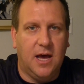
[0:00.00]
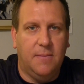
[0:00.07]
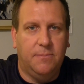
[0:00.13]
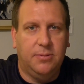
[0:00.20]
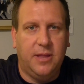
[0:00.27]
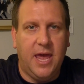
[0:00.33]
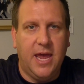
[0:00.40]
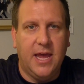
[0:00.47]

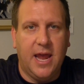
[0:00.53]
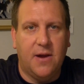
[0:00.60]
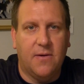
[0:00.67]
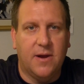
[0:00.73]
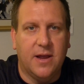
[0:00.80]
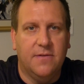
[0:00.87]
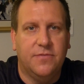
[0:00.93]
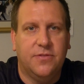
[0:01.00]
playing
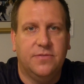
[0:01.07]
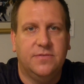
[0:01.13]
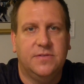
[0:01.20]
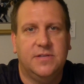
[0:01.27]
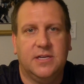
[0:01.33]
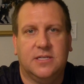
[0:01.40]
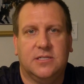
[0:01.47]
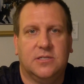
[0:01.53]
area of
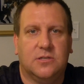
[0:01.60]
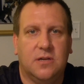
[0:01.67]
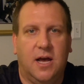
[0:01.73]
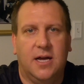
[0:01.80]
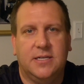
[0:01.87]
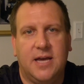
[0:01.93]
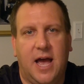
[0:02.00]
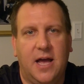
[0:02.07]
6
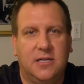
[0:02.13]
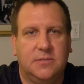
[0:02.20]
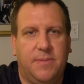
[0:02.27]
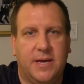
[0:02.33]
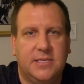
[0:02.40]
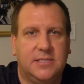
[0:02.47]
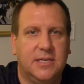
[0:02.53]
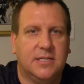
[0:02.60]
tiles by
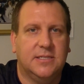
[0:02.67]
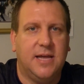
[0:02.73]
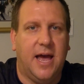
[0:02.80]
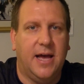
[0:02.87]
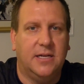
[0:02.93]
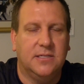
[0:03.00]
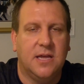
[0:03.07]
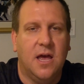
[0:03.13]
6
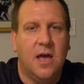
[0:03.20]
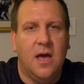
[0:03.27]
tiles.